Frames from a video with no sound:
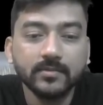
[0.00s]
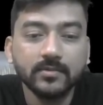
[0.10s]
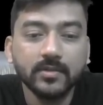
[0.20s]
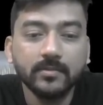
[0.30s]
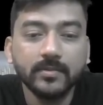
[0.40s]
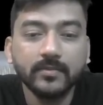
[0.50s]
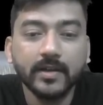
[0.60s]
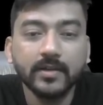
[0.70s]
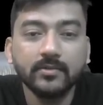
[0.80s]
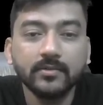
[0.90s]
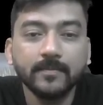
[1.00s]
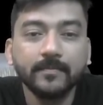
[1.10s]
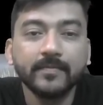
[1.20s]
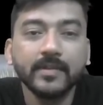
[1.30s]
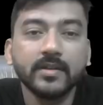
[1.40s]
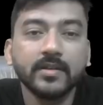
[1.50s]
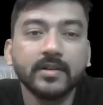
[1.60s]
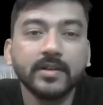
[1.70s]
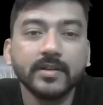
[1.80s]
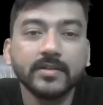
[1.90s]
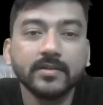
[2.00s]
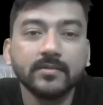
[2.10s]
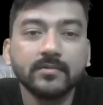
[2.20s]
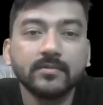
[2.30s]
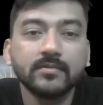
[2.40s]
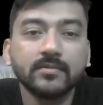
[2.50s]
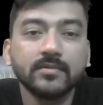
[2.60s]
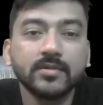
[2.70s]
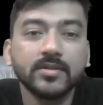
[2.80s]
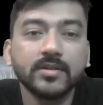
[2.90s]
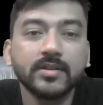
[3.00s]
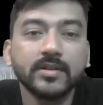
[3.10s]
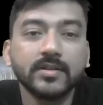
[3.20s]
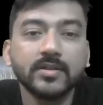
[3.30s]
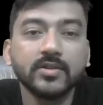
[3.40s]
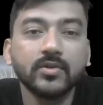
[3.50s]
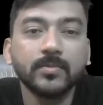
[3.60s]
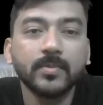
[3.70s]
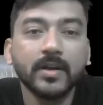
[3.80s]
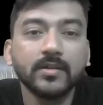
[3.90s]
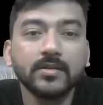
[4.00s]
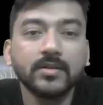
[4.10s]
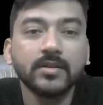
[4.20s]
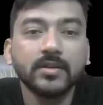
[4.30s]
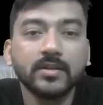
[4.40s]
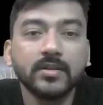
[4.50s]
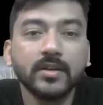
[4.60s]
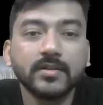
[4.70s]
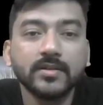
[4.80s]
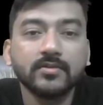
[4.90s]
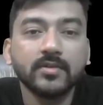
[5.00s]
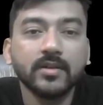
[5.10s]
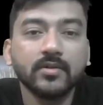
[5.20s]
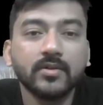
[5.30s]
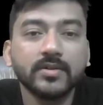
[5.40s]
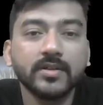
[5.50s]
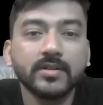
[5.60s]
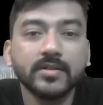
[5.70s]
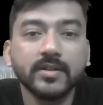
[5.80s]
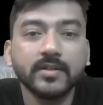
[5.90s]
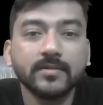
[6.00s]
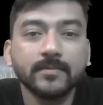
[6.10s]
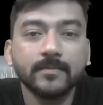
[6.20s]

Let me find out integration. Just integration 0 to pi x square cos nx dx.